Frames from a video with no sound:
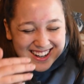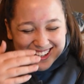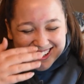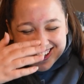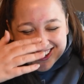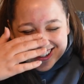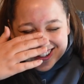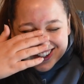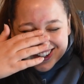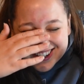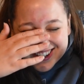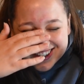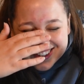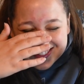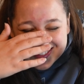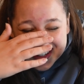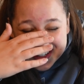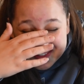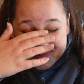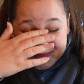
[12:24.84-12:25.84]
um,
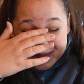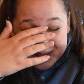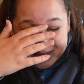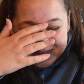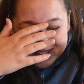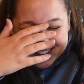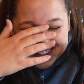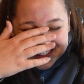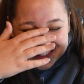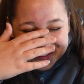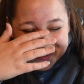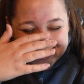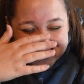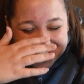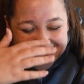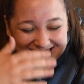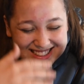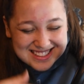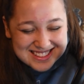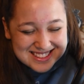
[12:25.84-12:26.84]
and people to
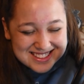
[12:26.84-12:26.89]
see.